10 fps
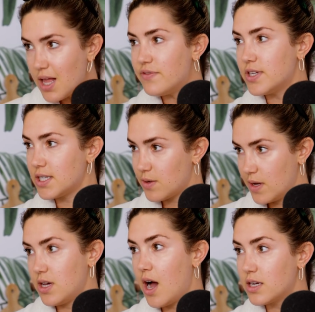loved it. So I
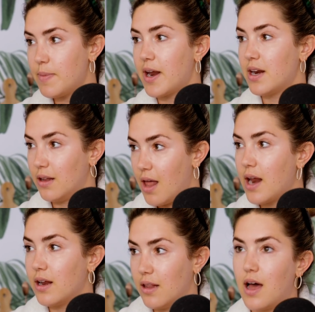talked about it a
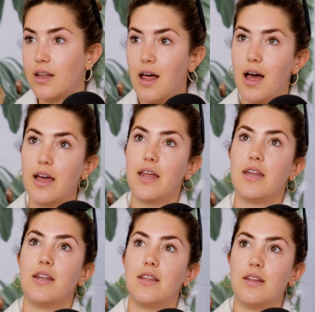lot.
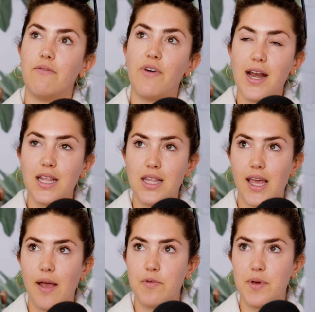And finally they
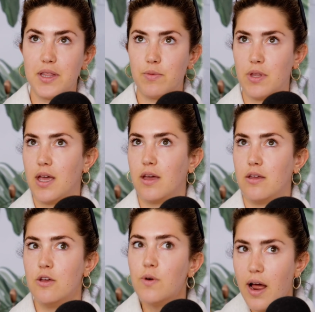came to me and they were like,
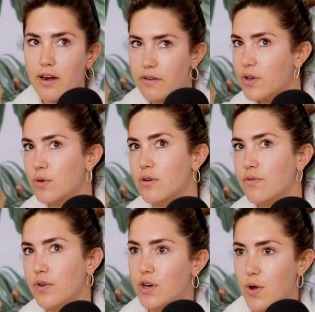you got interviewed
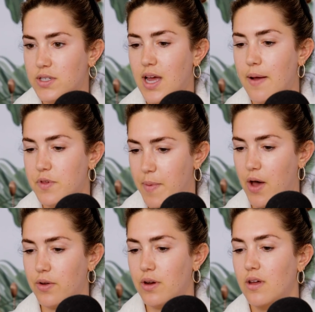for the New York Times
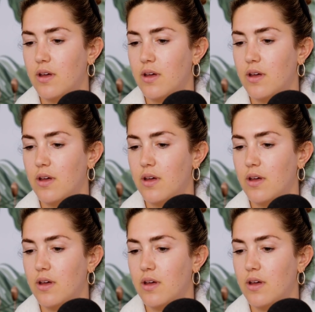about